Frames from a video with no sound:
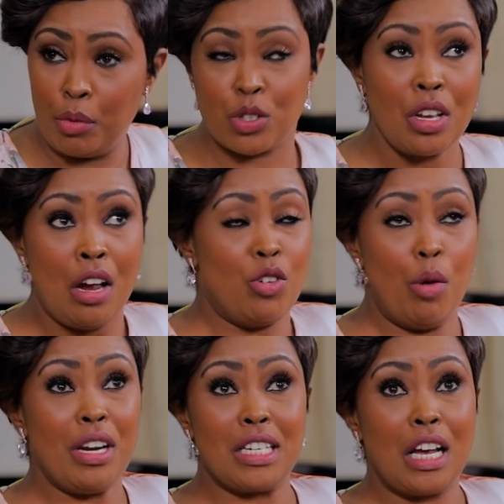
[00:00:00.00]
Because
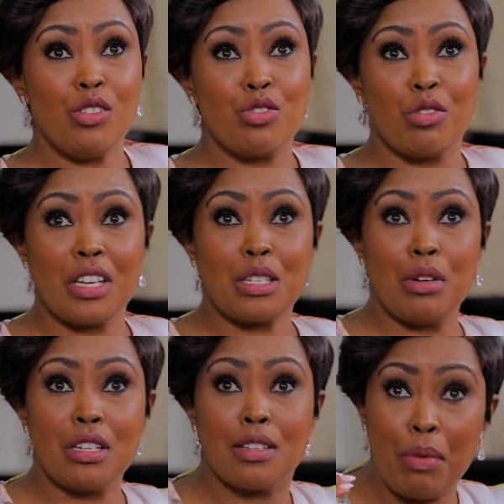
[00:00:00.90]
nobody tells you this,
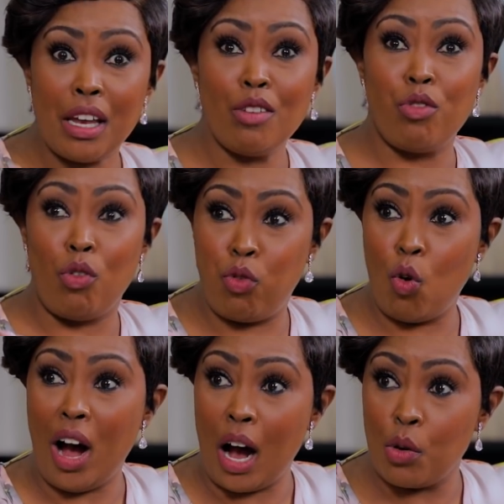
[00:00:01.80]
but speaking for
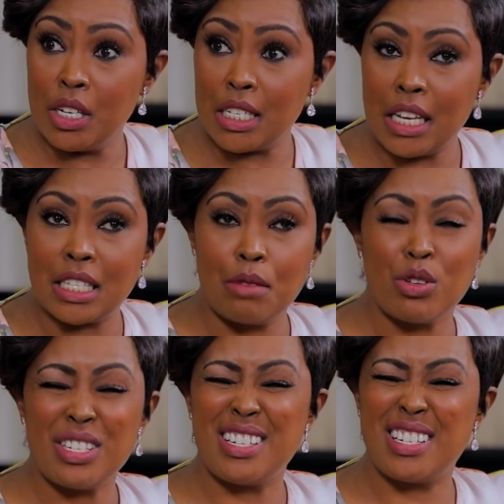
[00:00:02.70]
4 hours is the
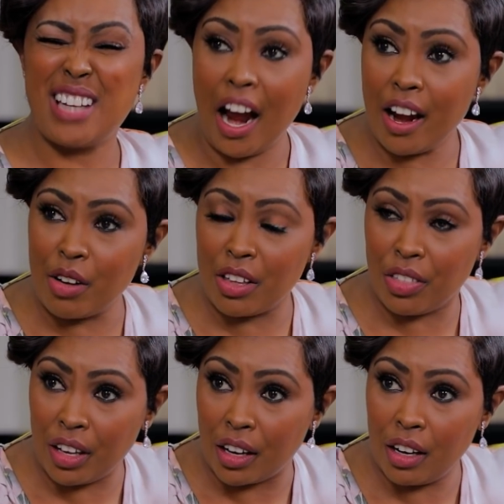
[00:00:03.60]
most tiring
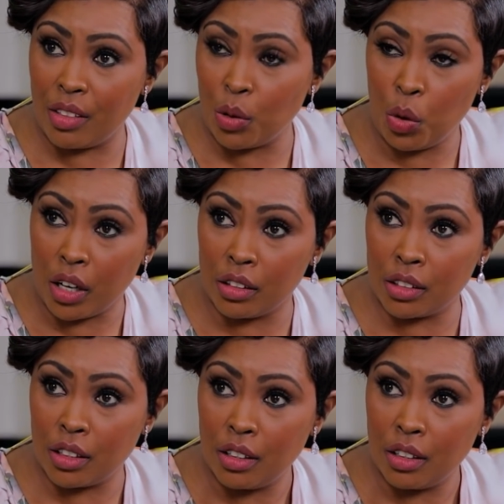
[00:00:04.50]
thing in the world.